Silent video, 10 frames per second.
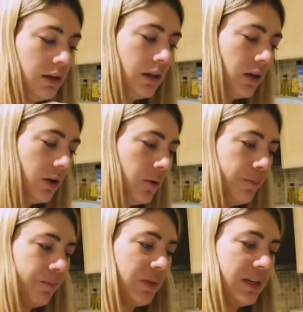You
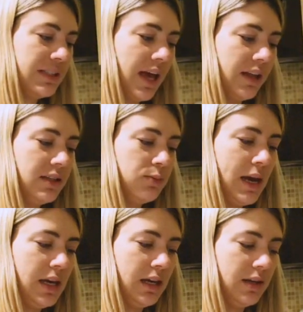know, Sally's
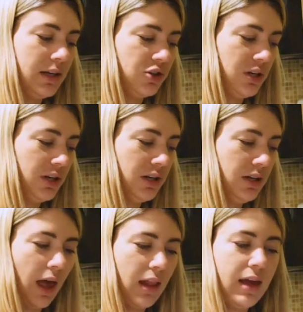baking addiction.
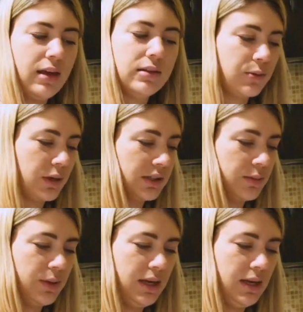I like this
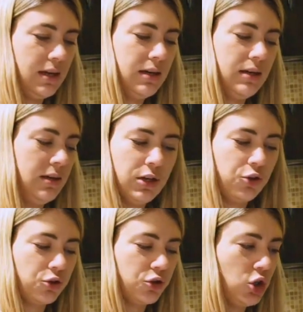recipe.
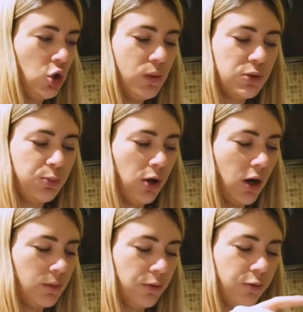There's too much
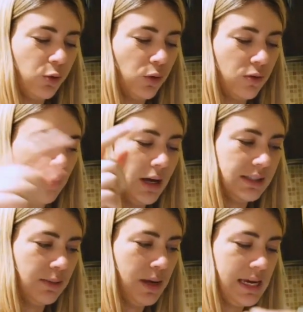blog before the
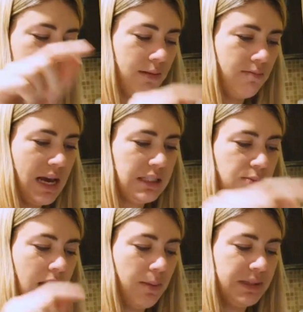recipe, and it makes
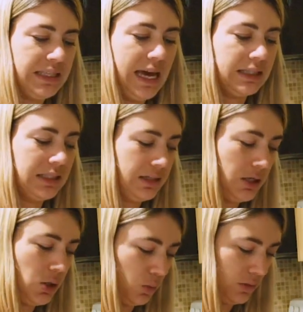me upset.
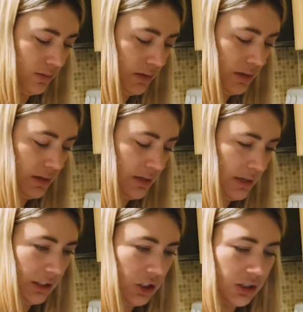No!
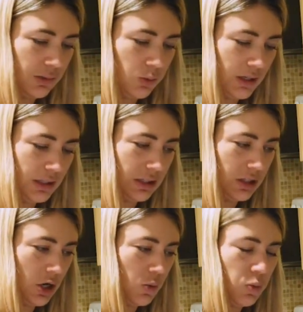I just want to
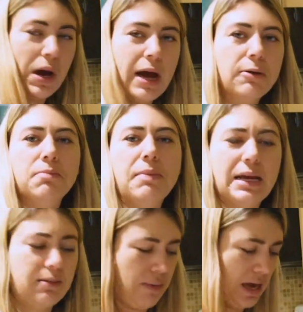know how to
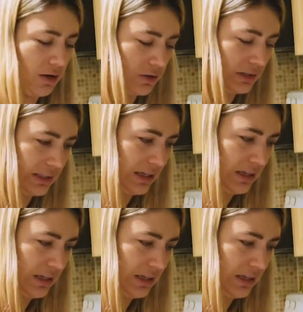make bagels.